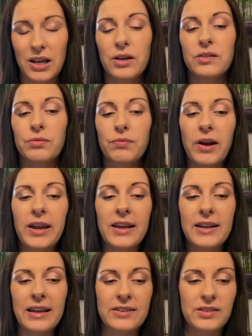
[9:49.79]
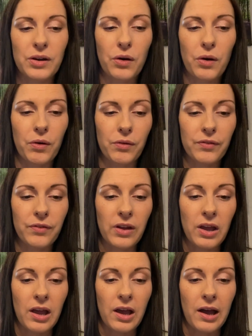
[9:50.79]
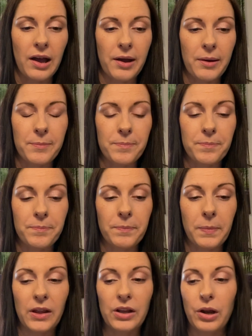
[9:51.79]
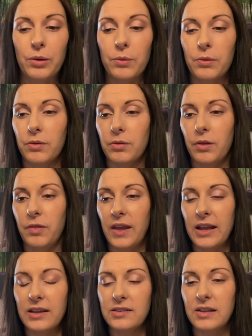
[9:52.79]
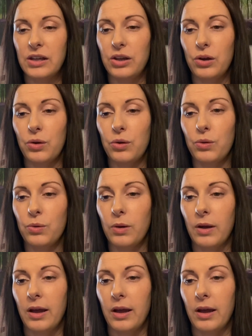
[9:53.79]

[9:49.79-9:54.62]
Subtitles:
So write a list of, the things that you